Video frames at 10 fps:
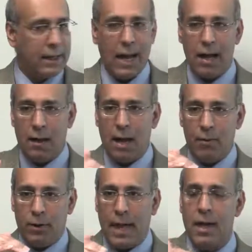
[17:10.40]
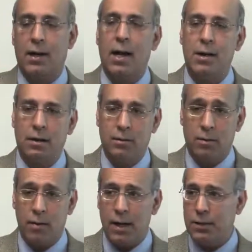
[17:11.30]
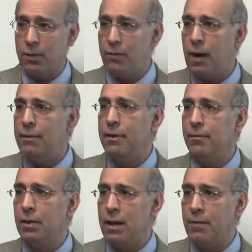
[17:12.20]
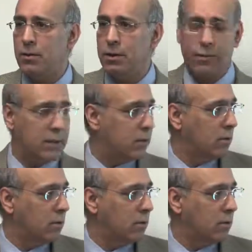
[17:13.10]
I will categorize you in five different levels of this